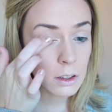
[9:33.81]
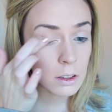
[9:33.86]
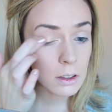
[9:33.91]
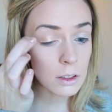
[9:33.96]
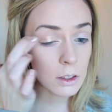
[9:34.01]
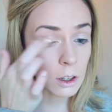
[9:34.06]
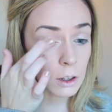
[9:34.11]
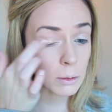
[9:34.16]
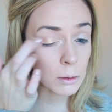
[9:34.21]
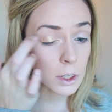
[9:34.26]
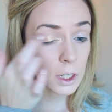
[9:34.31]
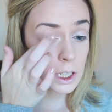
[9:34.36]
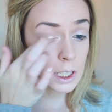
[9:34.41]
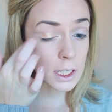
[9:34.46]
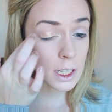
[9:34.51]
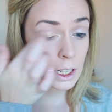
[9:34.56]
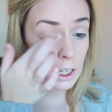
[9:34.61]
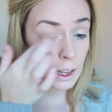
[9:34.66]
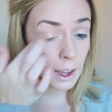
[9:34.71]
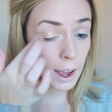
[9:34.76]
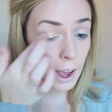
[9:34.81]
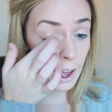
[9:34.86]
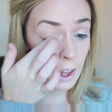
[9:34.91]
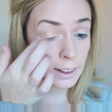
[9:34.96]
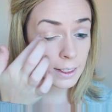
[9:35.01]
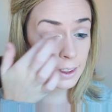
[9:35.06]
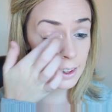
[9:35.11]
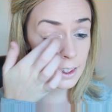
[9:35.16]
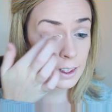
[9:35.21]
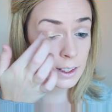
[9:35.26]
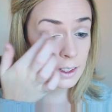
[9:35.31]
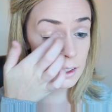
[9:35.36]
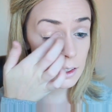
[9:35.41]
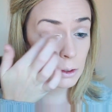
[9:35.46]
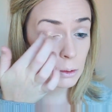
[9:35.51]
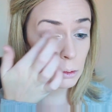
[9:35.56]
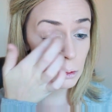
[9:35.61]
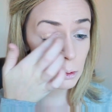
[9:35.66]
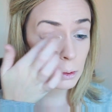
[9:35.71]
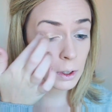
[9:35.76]
So I'm just gonna add
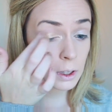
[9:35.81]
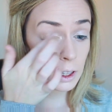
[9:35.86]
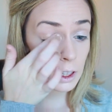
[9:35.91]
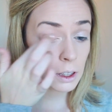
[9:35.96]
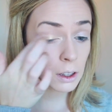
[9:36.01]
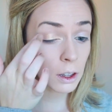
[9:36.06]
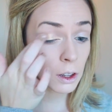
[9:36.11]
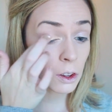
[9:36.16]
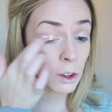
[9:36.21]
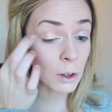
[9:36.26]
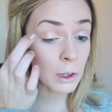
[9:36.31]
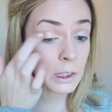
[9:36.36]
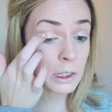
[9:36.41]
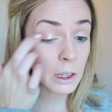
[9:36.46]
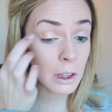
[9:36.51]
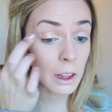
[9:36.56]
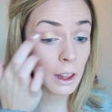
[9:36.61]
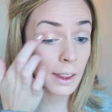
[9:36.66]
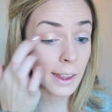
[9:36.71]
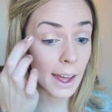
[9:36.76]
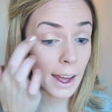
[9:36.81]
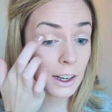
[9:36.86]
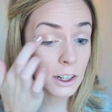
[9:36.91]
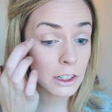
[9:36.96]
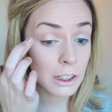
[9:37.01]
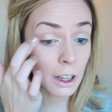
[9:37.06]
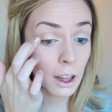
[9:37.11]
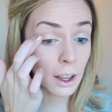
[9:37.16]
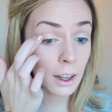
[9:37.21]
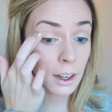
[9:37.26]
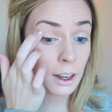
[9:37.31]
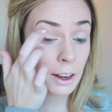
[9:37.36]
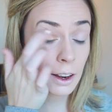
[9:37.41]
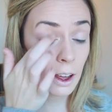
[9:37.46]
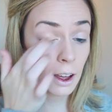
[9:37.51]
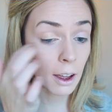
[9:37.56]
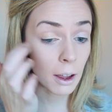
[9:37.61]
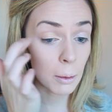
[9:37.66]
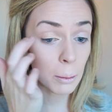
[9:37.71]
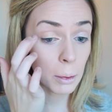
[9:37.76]
this really close to the lash line and
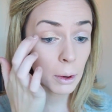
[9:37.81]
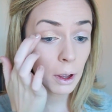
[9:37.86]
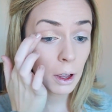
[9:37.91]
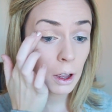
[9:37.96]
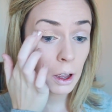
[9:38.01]
up,